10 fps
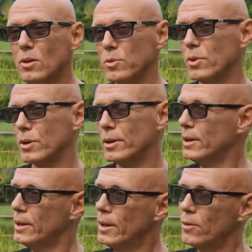for
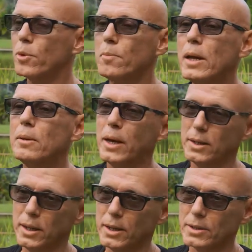many, many
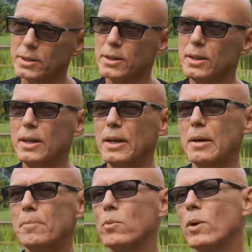years.
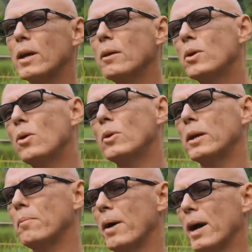But when I'm going
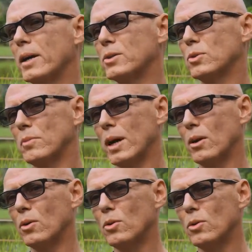back to my
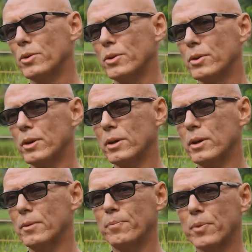old
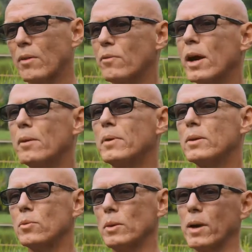environment
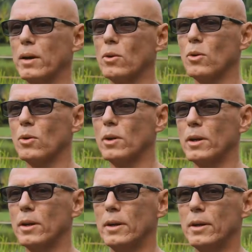with my old
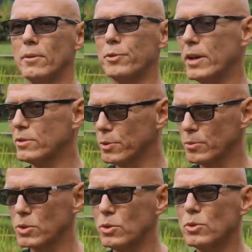friends from
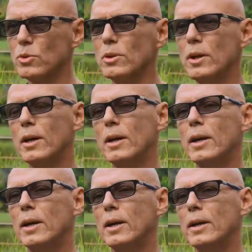school,
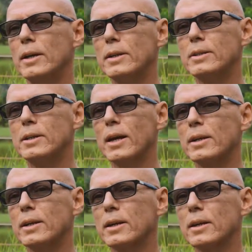it's like,
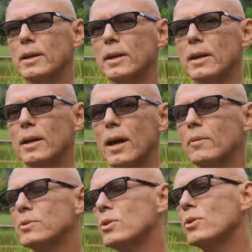I'm
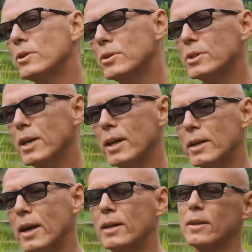sorry to say,
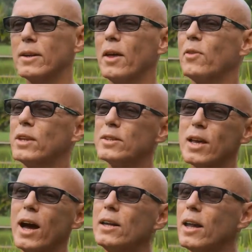and these,
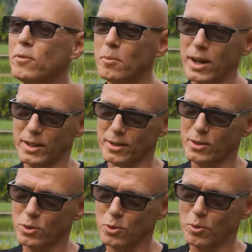I love my
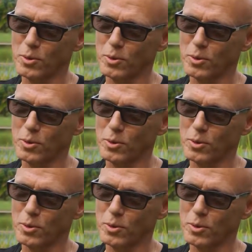school